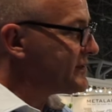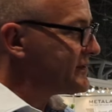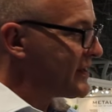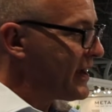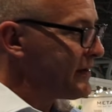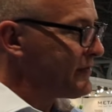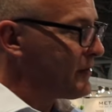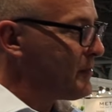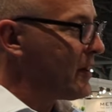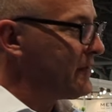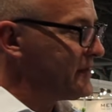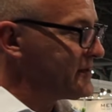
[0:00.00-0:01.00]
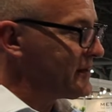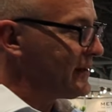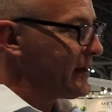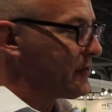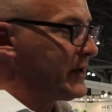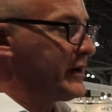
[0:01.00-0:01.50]
designed from our Vista
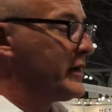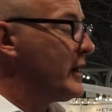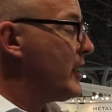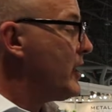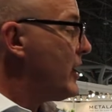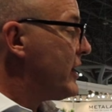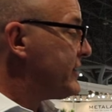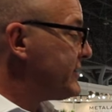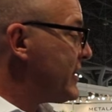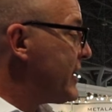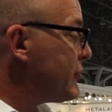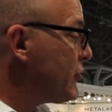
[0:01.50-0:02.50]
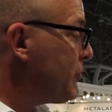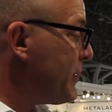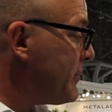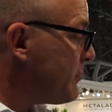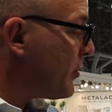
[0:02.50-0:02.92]
Alegre design group in